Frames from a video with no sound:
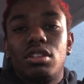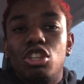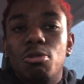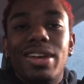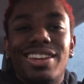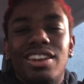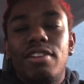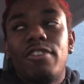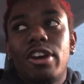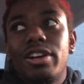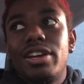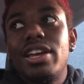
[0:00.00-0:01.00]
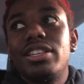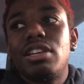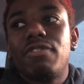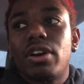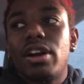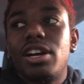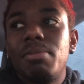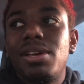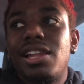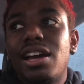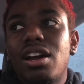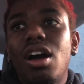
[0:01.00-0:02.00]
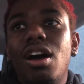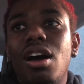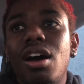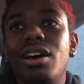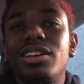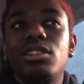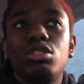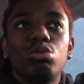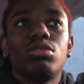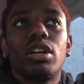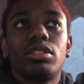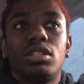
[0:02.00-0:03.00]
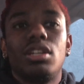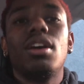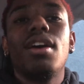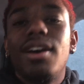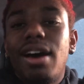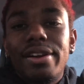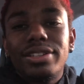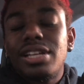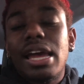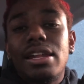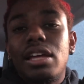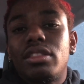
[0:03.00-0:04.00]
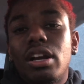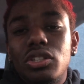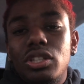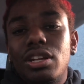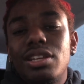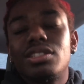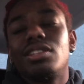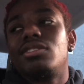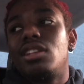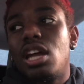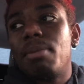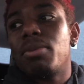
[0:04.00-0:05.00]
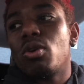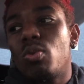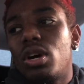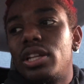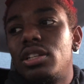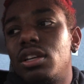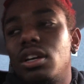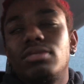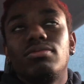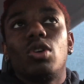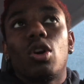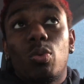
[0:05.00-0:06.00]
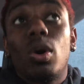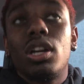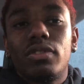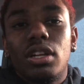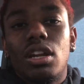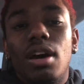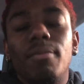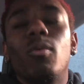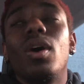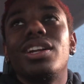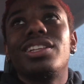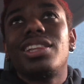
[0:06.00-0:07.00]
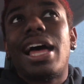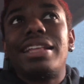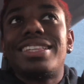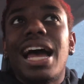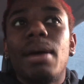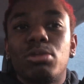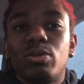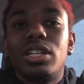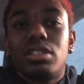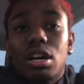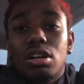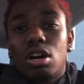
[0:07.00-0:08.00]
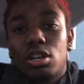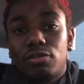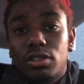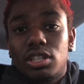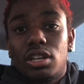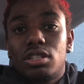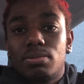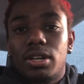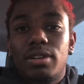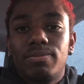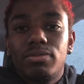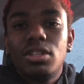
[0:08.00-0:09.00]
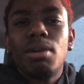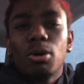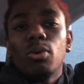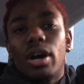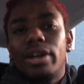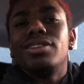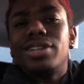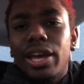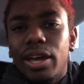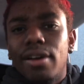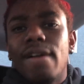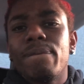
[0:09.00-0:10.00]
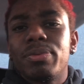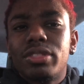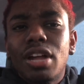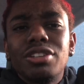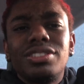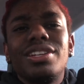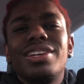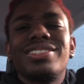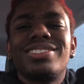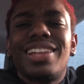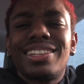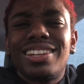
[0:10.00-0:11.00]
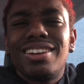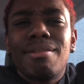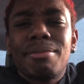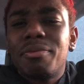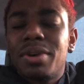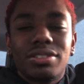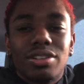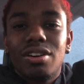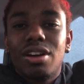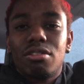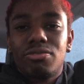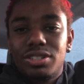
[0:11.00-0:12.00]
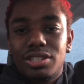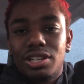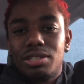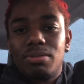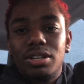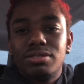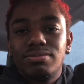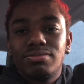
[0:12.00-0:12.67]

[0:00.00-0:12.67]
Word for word: You're making it very easy for her to be like, uh, he's too thirsty. Understand that thirstiness is the number one, or one of the, one of the, like, top three turnoffs for chicks, bro. Number one, yeah. Thirstiness is, like, the number one turnoff for chicks, bro.